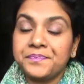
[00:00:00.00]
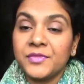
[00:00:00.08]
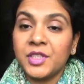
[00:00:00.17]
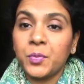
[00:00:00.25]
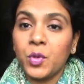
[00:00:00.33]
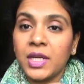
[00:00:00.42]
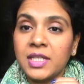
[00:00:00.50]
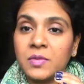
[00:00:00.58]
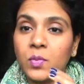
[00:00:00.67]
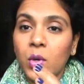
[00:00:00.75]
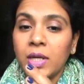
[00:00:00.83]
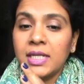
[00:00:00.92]
the price
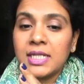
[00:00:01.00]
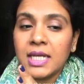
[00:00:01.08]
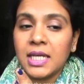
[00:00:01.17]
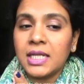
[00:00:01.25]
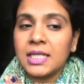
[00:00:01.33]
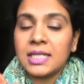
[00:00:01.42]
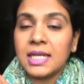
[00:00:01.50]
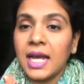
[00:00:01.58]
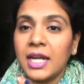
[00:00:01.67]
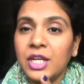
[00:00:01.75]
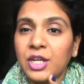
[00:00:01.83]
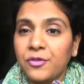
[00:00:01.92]
point is
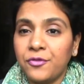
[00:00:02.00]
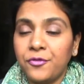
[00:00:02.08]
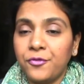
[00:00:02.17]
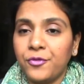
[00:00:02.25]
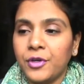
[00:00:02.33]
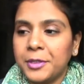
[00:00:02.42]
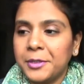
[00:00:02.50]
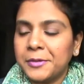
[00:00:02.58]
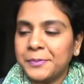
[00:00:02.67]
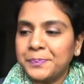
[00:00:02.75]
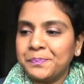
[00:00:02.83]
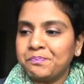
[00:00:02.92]
kind of
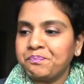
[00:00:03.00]
um,